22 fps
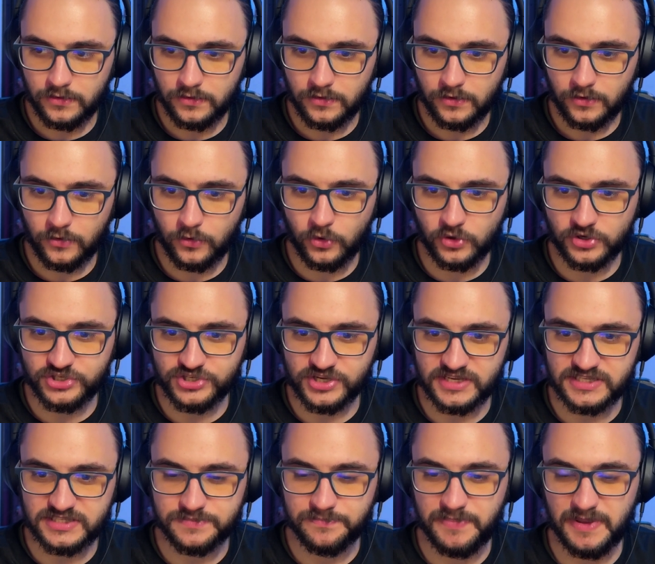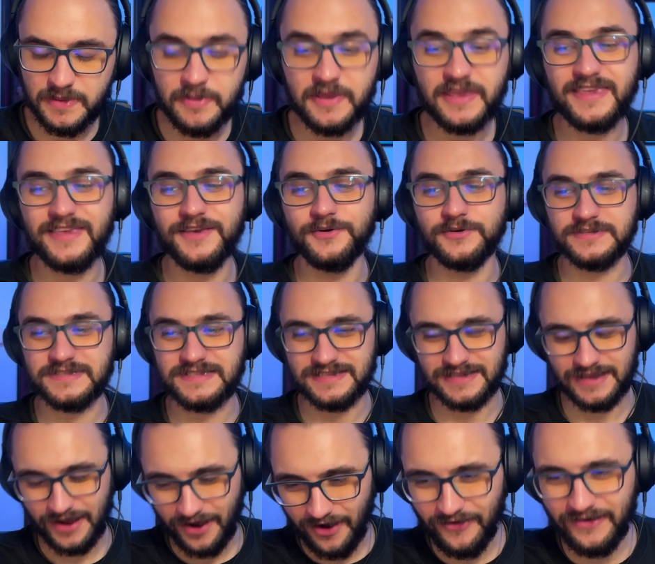Or just
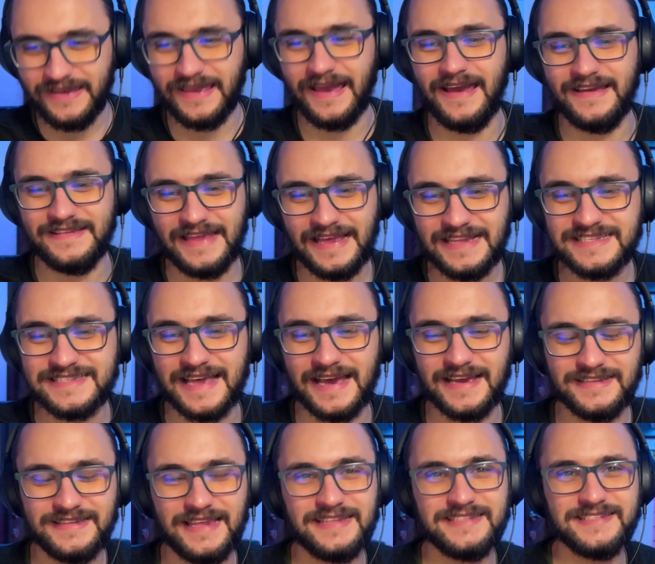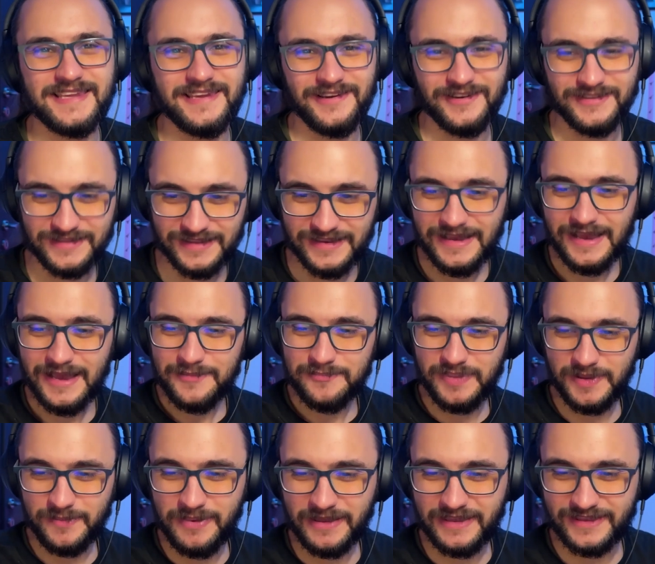BBQs. Okay, that's nice. That's cute.
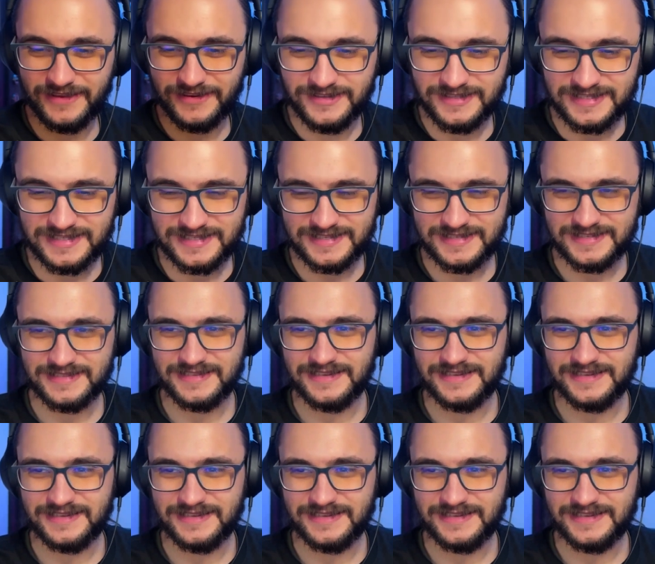BBQs.